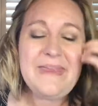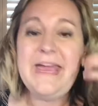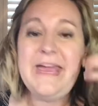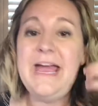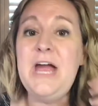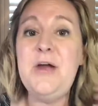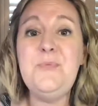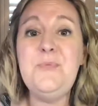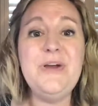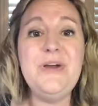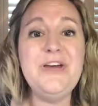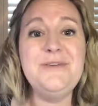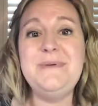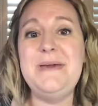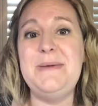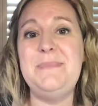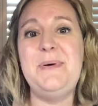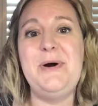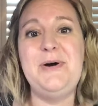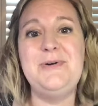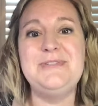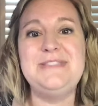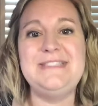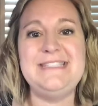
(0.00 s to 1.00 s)
I will be
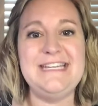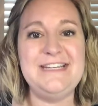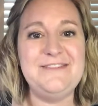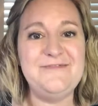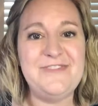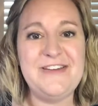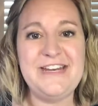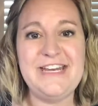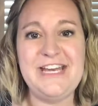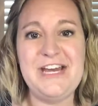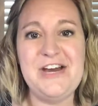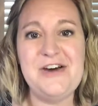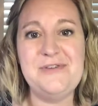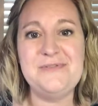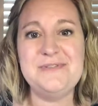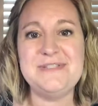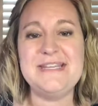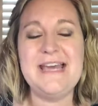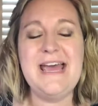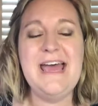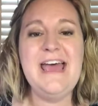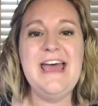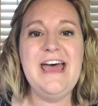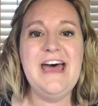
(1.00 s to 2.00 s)
posting
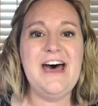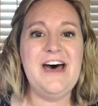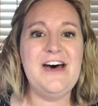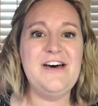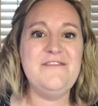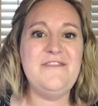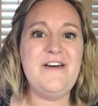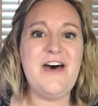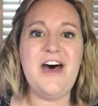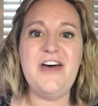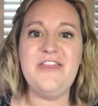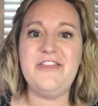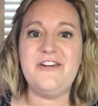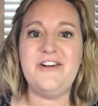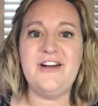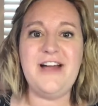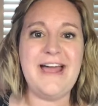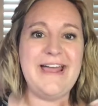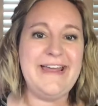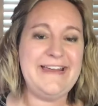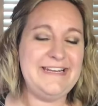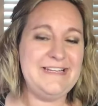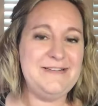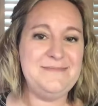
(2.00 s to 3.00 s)
videos of other
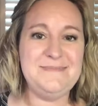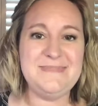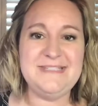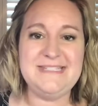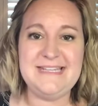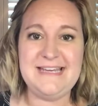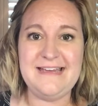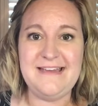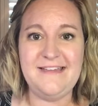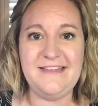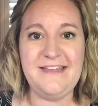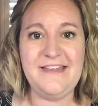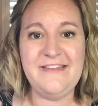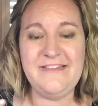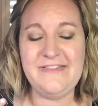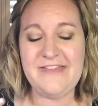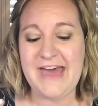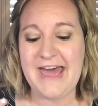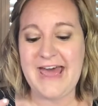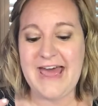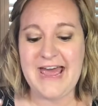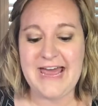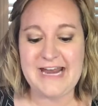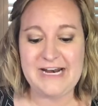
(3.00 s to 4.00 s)
items
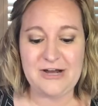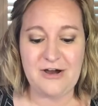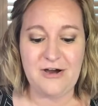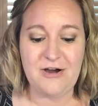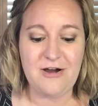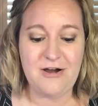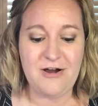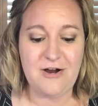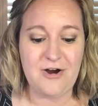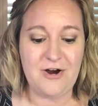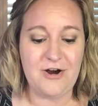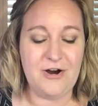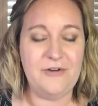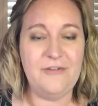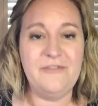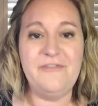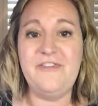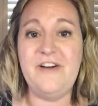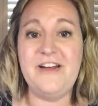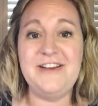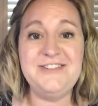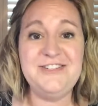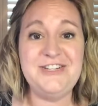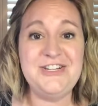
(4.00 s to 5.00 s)
that are
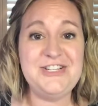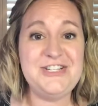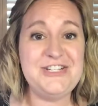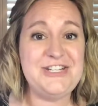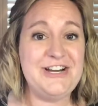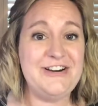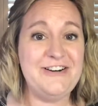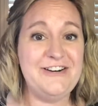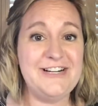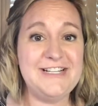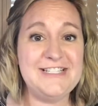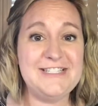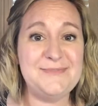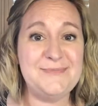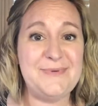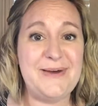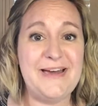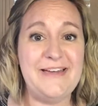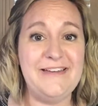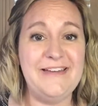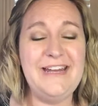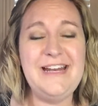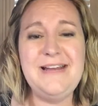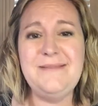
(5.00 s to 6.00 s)
fun to share as
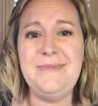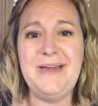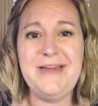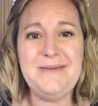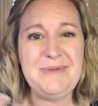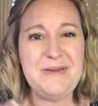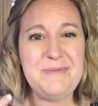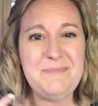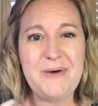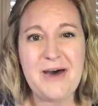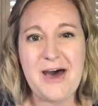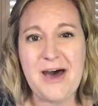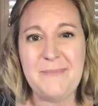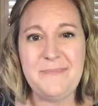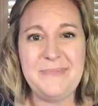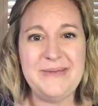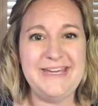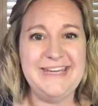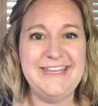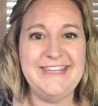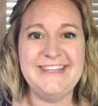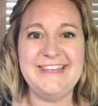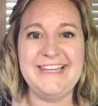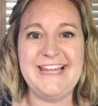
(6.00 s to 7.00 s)
well, and I may be
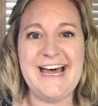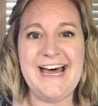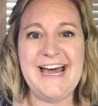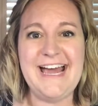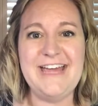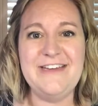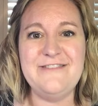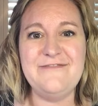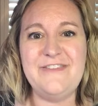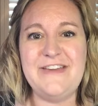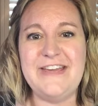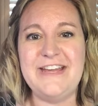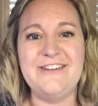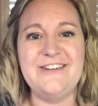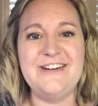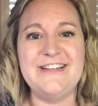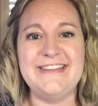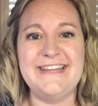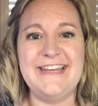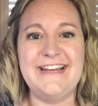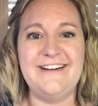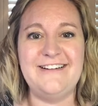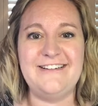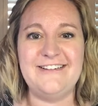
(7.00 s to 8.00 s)
popping in live here
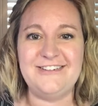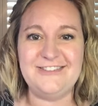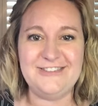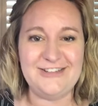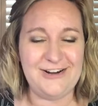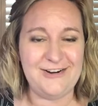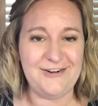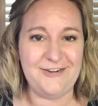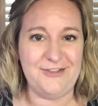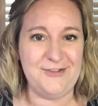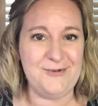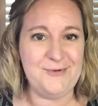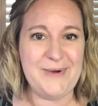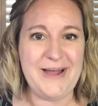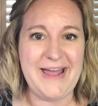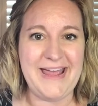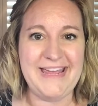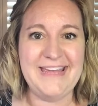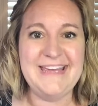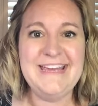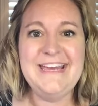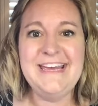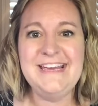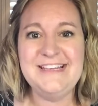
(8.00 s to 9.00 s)
and there along the
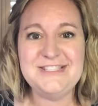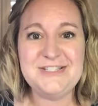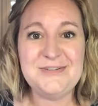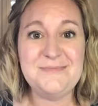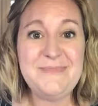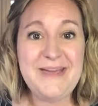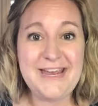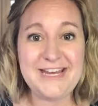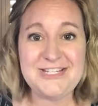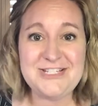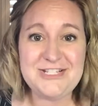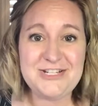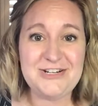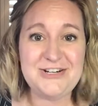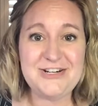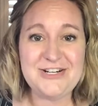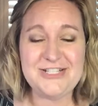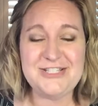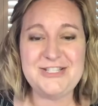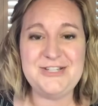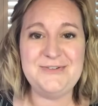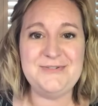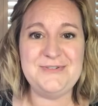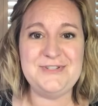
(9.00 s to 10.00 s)
way. So make
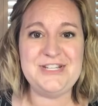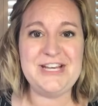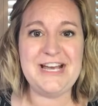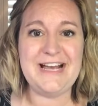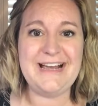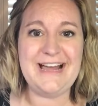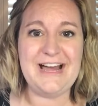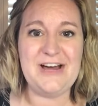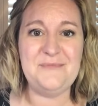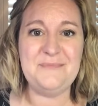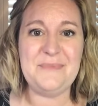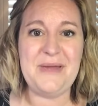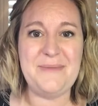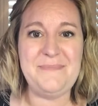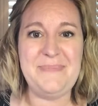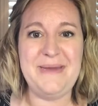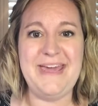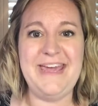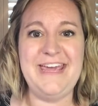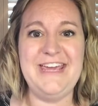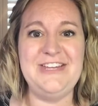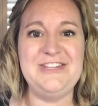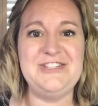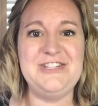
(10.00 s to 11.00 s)
sure to check out my
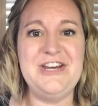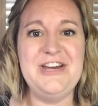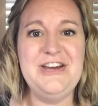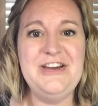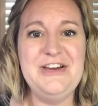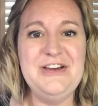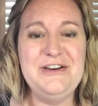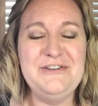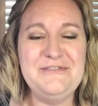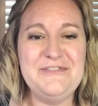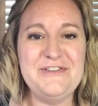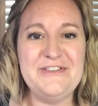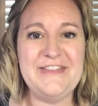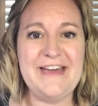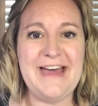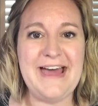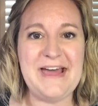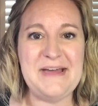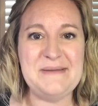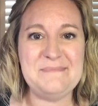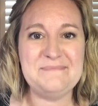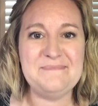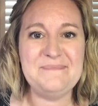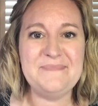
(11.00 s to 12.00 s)
page for
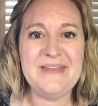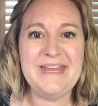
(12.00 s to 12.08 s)
that.